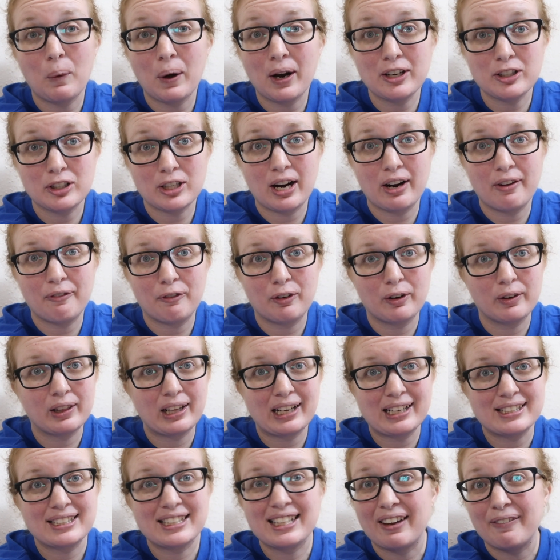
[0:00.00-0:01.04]
want to try it for
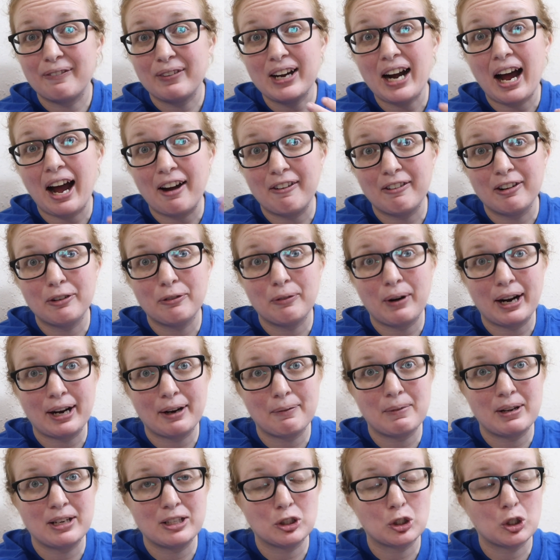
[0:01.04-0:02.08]
Thanksgiving, I would
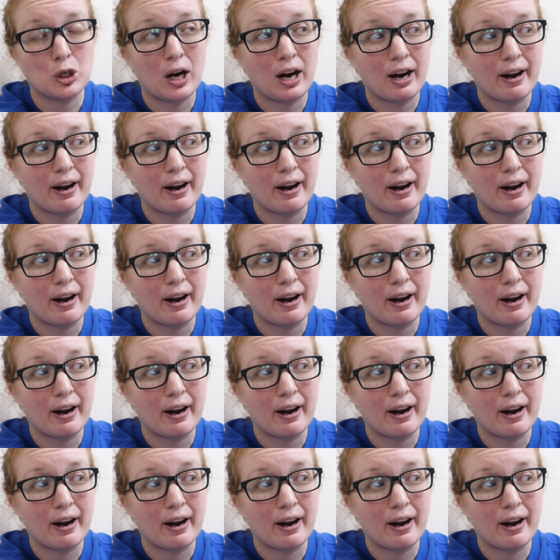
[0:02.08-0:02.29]
recommend